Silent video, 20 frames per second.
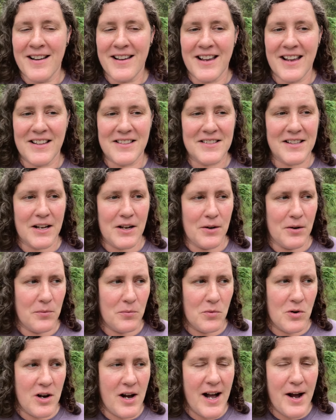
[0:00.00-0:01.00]
it's like,
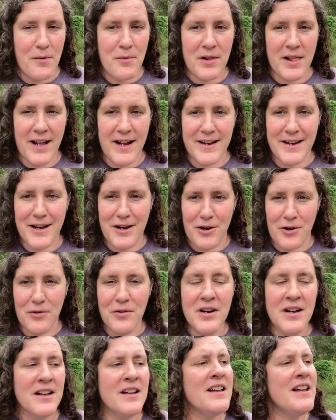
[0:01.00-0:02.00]
well, how will I know?